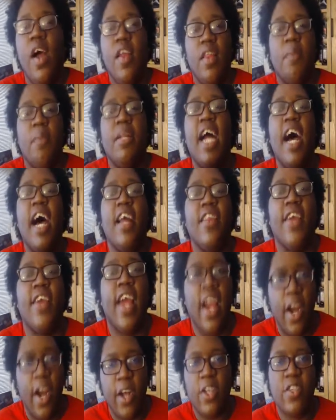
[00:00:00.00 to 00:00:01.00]
the plot and the
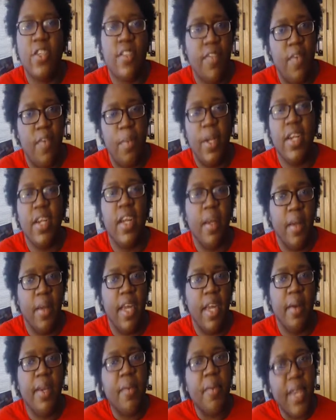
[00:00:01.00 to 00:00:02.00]
characters of a book can
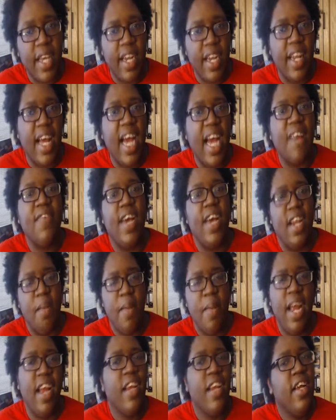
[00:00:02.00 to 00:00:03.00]
like get a laugh out of
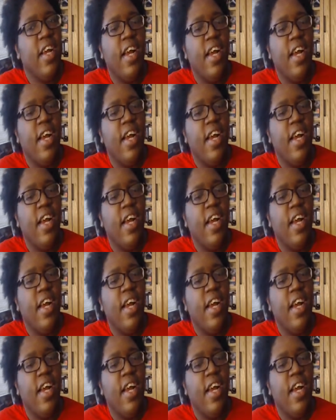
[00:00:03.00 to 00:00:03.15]
me.